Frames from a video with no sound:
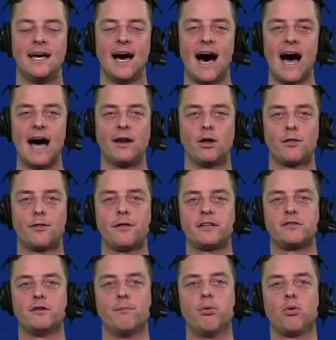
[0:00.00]
I don't
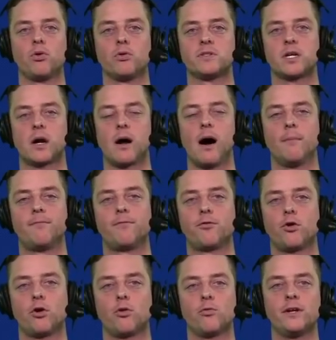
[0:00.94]
think the Bulls are up
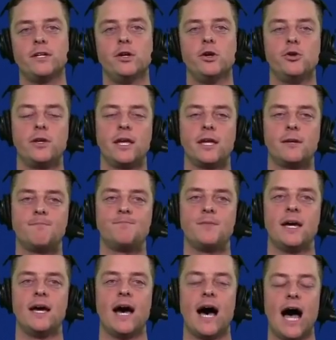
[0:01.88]
for a reunion.
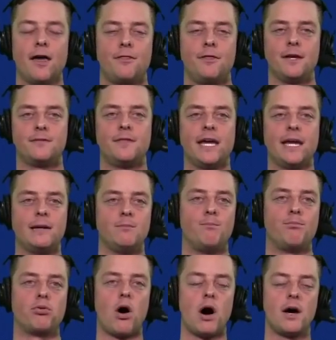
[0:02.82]
I think they
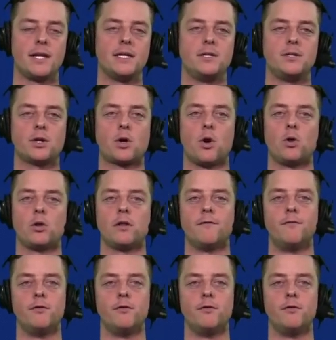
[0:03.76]
brought in Nikola